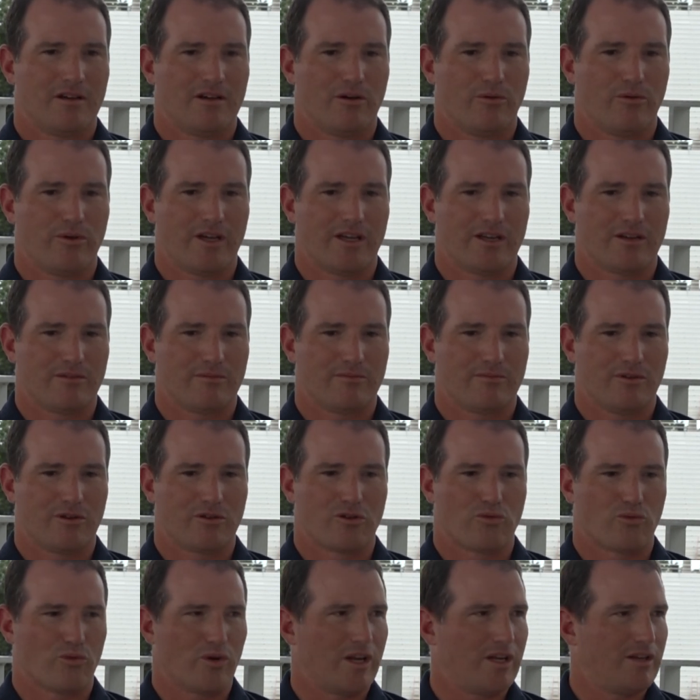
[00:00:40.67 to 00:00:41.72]
we had a
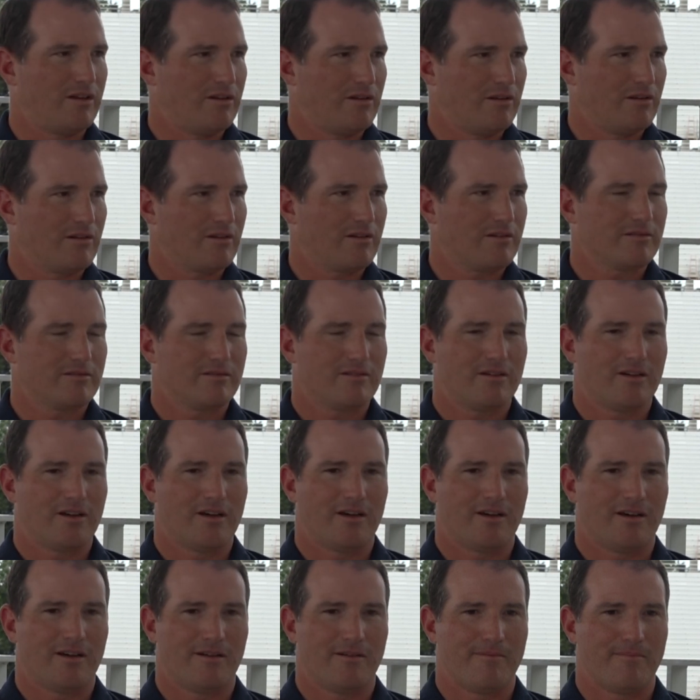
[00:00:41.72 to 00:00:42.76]
great year,
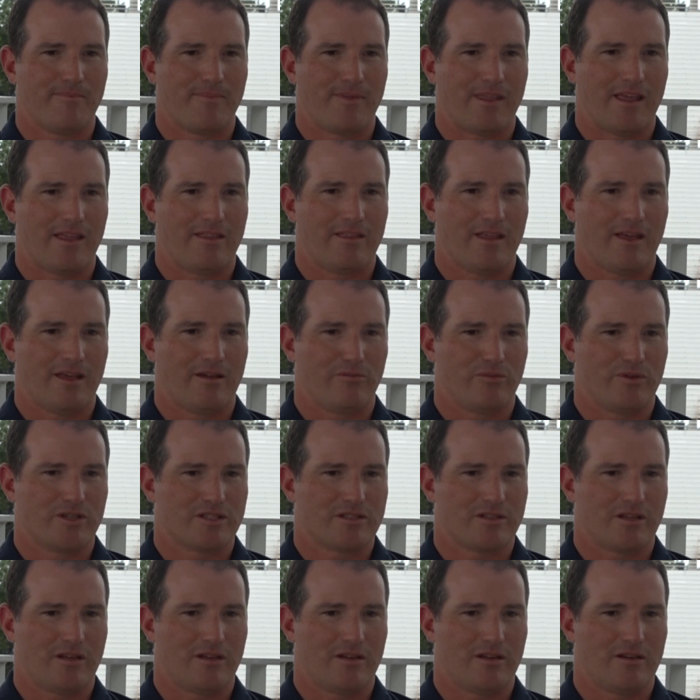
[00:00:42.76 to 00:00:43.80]
and then we
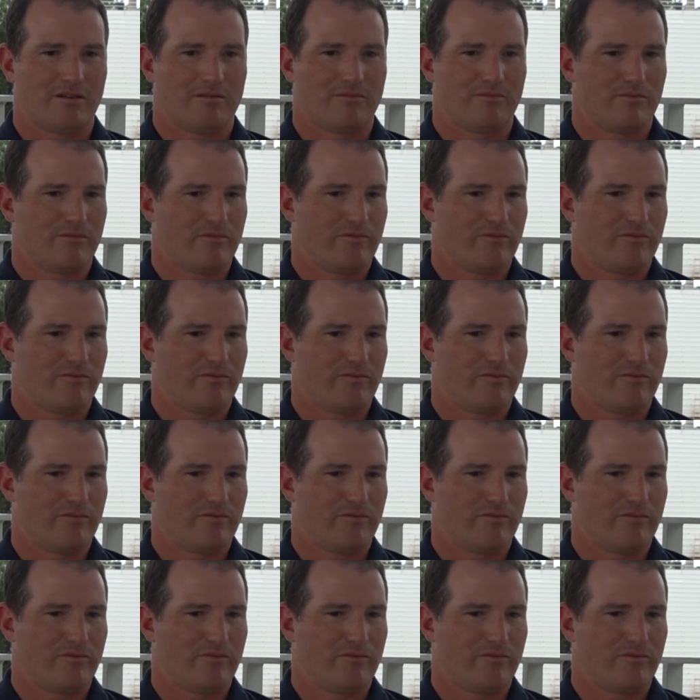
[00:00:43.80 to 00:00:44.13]
stayed